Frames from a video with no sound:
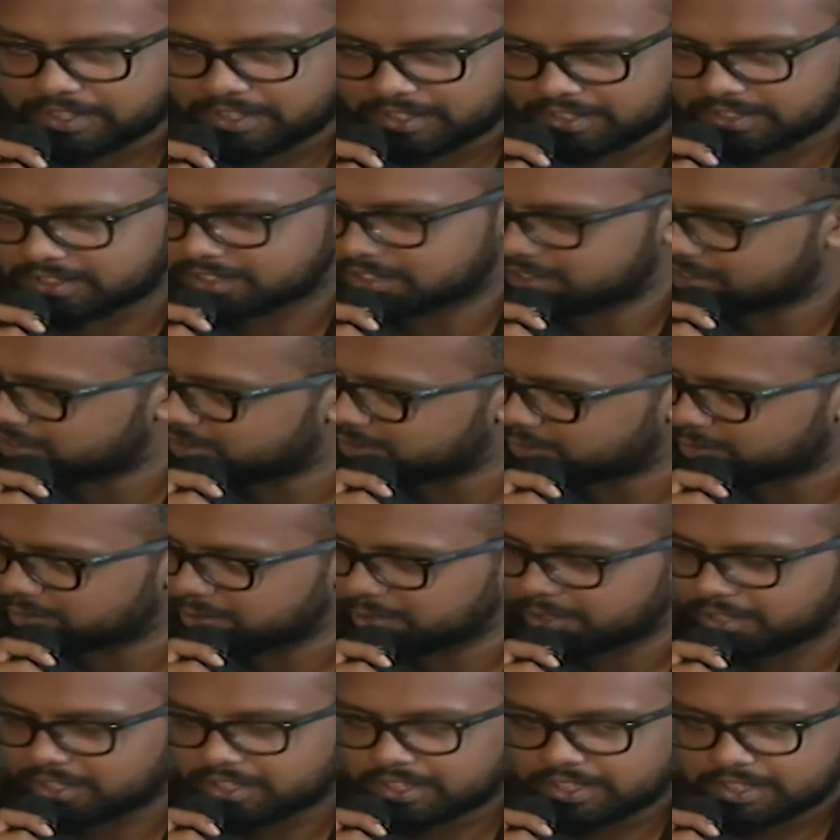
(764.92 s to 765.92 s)
it's true,
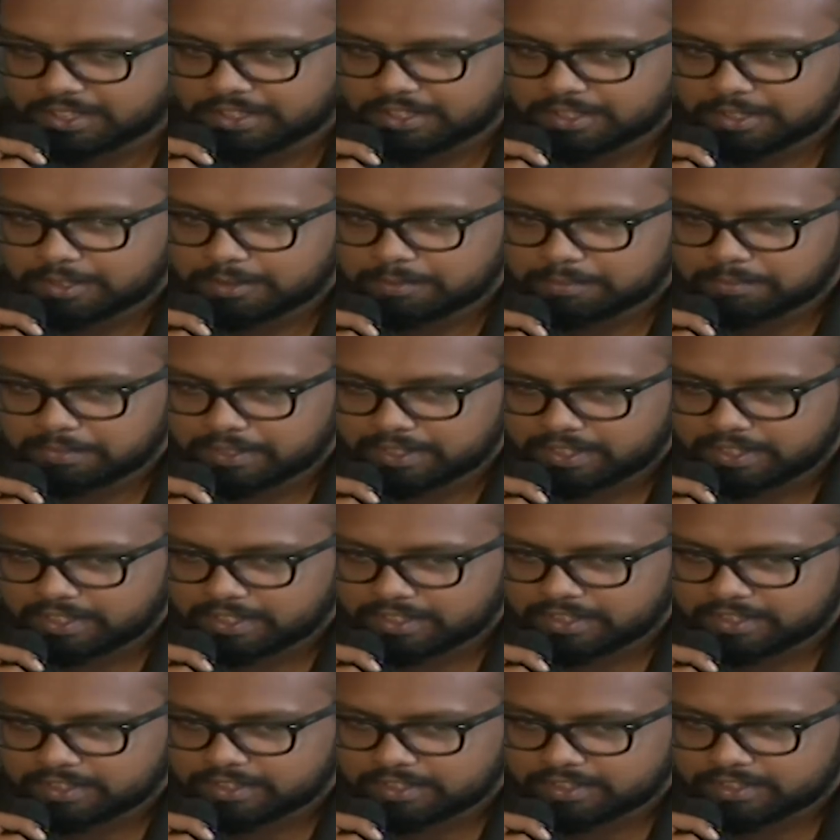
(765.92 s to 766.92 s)
but
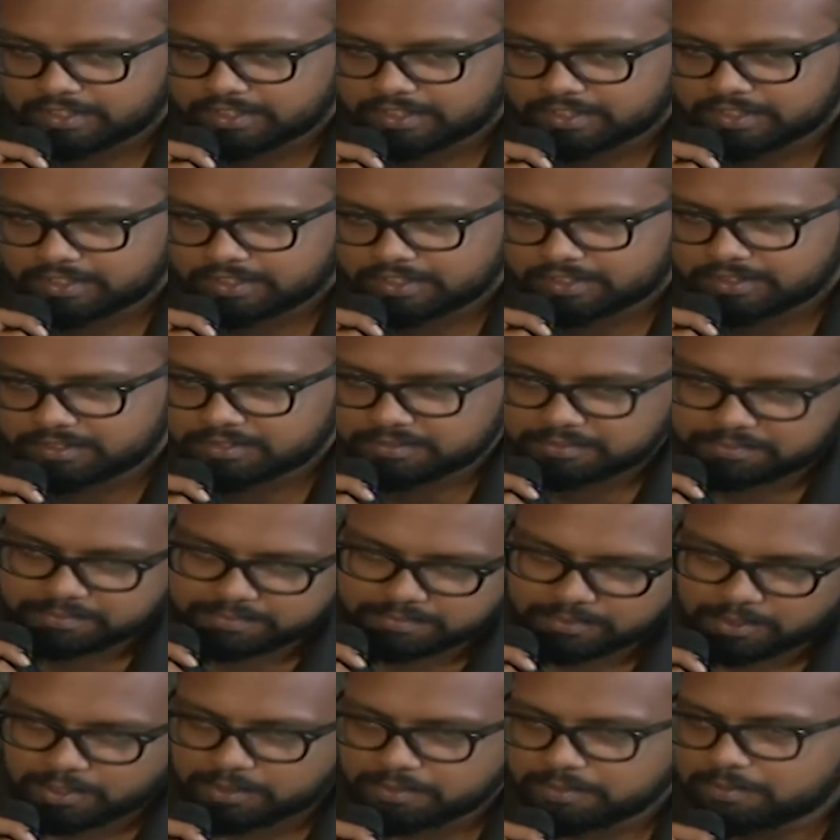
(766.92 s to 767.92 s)

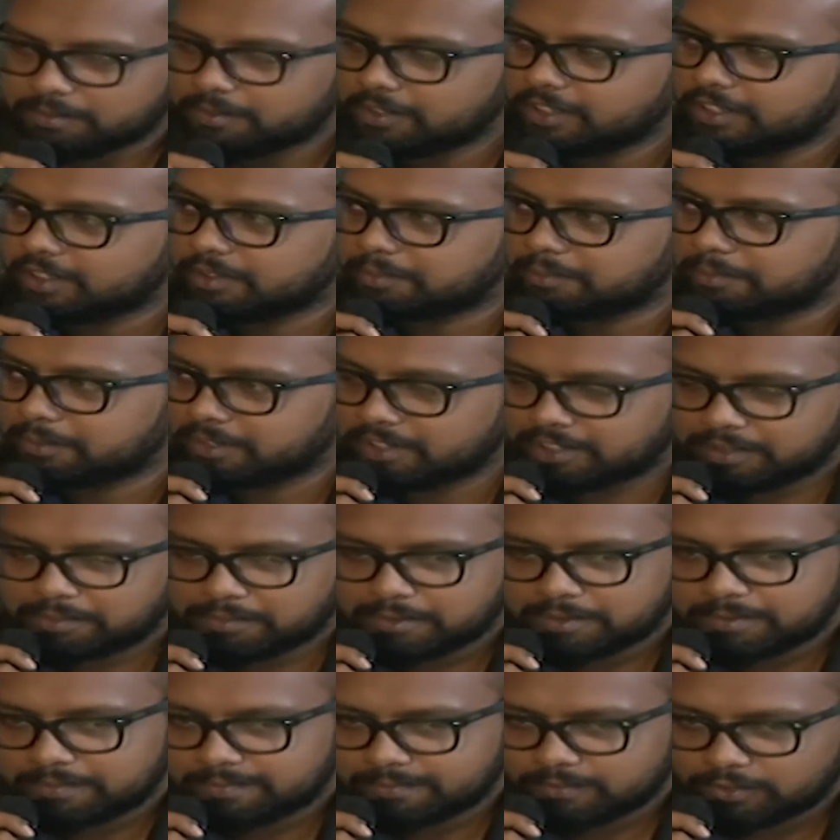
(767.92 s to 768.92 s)
probably a
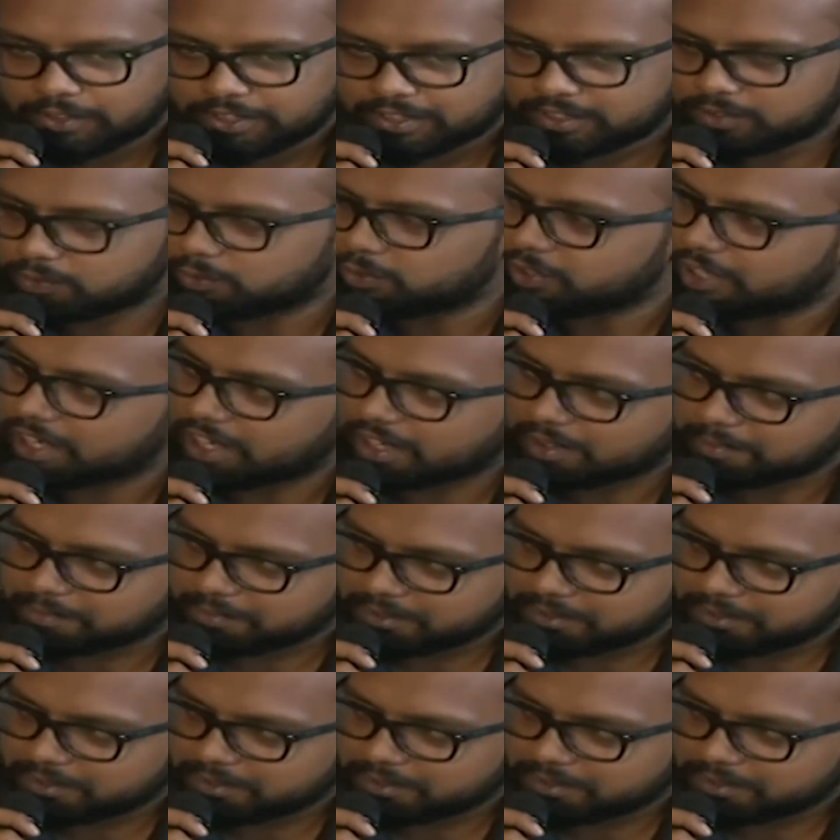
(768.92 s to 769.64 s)
minimum wage would help